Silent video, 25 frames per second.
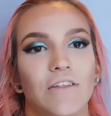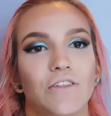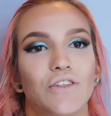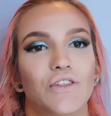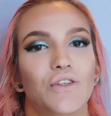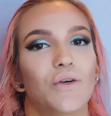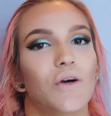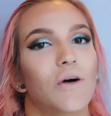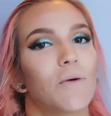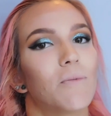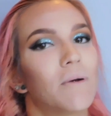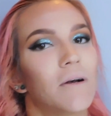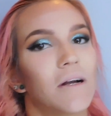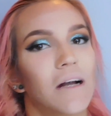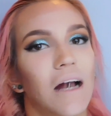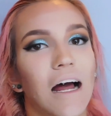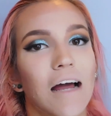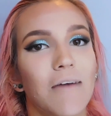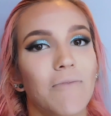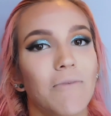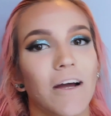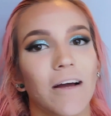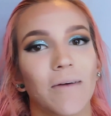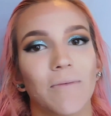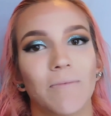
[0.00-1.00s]
And to
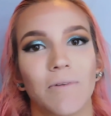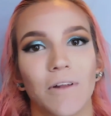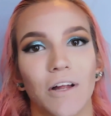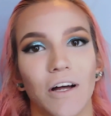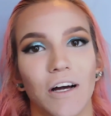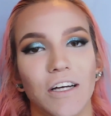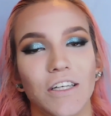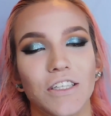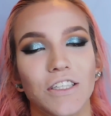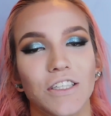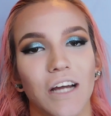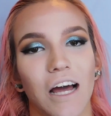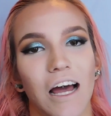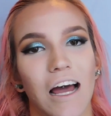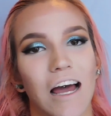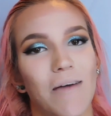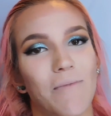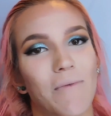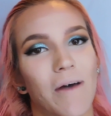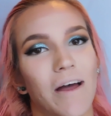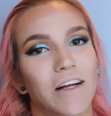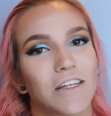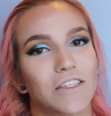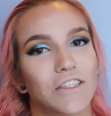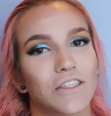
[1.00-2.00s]
apply my blush,
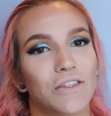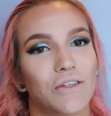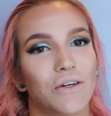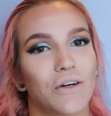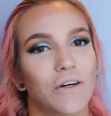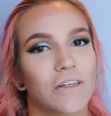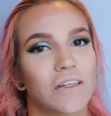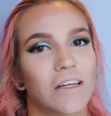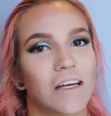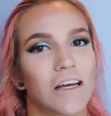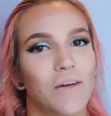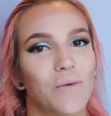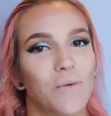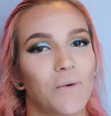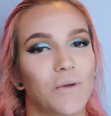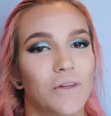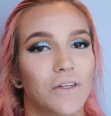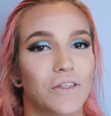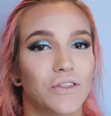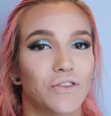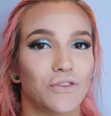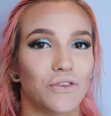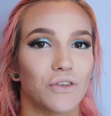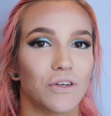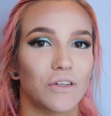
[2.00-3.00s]
I'm actually going in with
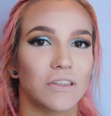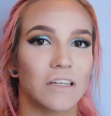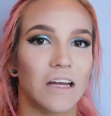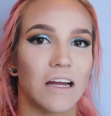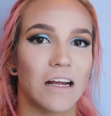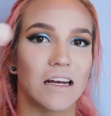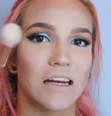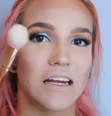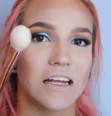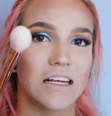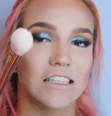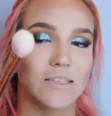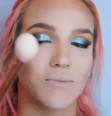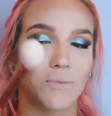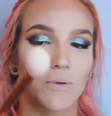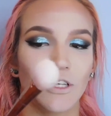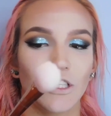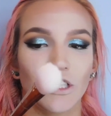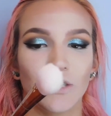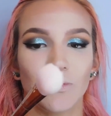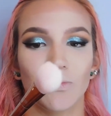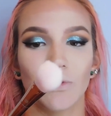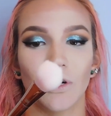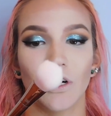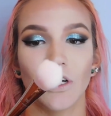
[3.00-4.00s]
this Real Techniques
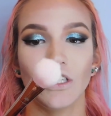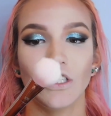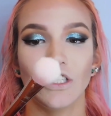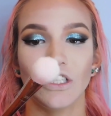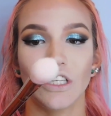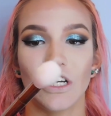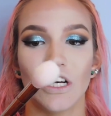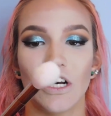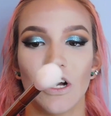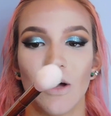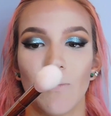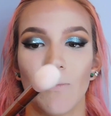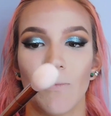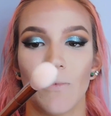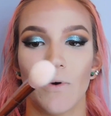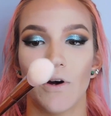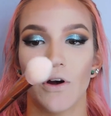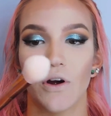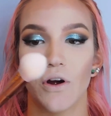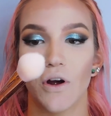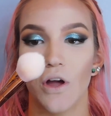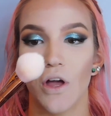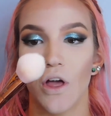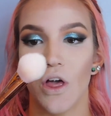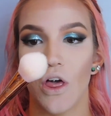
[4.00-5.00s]
blush brush,
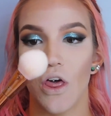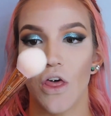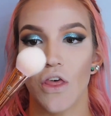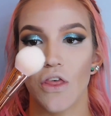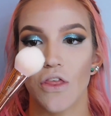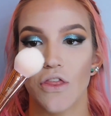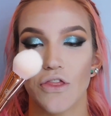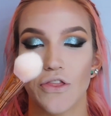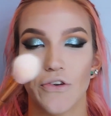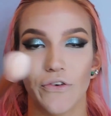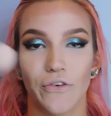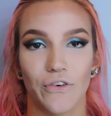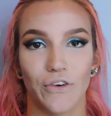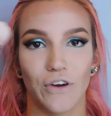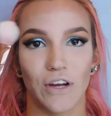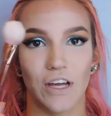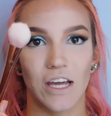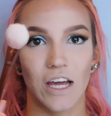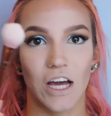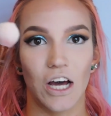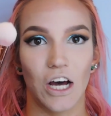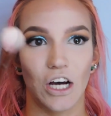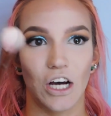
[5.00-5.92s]
number three